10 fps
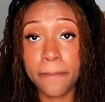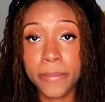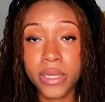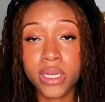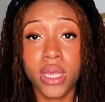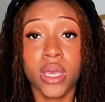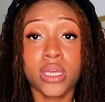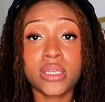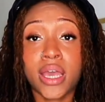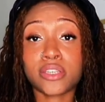But
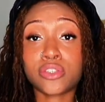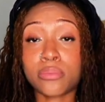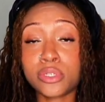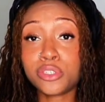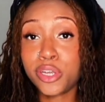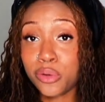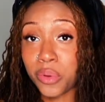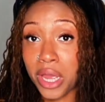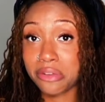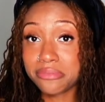yeah, so I'm gonna turn
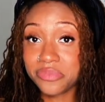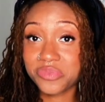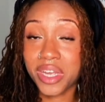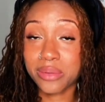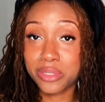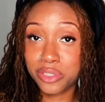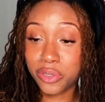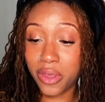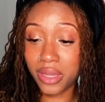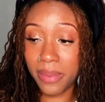around and I'm gonna show
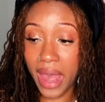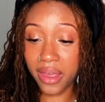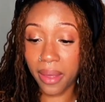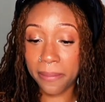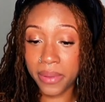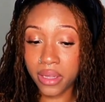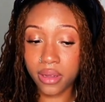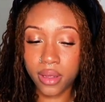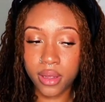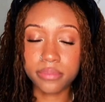you all the back, but
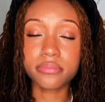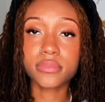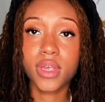um,